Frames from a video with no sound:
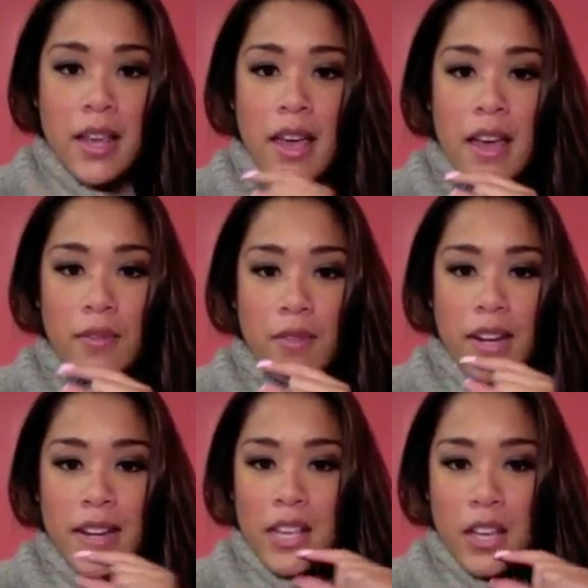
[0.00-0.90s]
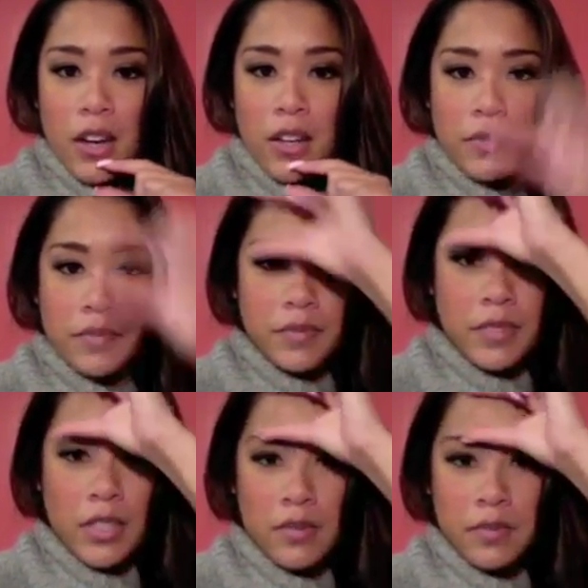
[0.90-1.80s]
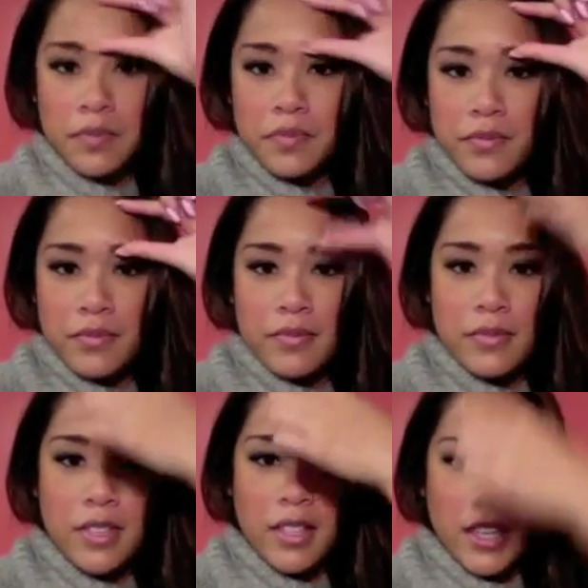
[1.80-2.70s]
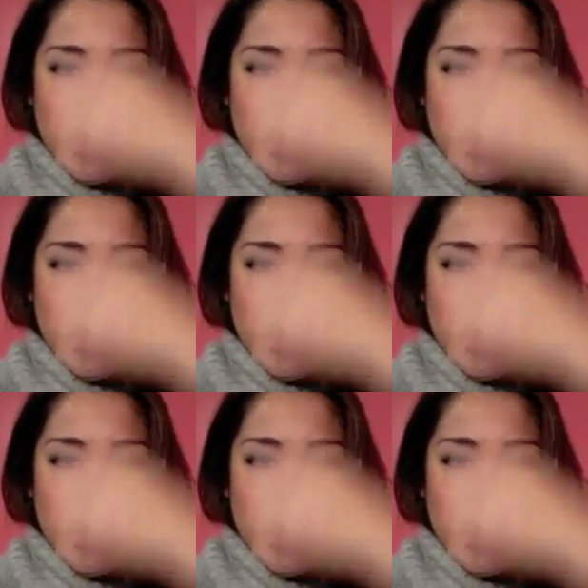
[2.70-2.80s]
and right here, like